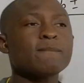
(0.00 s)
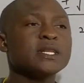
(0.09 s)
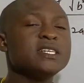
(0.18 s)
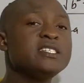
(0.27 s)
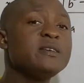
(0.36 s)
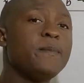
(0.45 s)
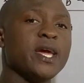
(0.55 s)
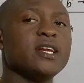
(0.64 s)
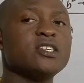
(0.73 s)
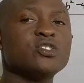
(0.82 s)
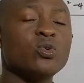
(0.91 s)
it
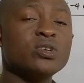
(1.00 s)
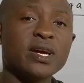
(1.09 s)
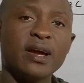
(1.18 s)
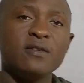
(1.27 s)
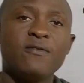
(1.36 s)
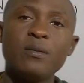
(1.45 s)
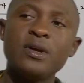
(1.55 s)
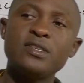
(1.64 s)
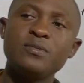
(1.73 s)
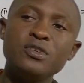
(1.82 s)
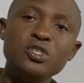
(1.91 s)
depends on the alphabet
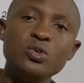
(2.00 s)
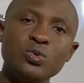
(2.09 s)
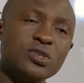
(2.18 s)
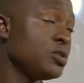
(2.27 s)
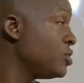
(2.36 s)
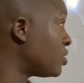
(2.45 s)
being used. You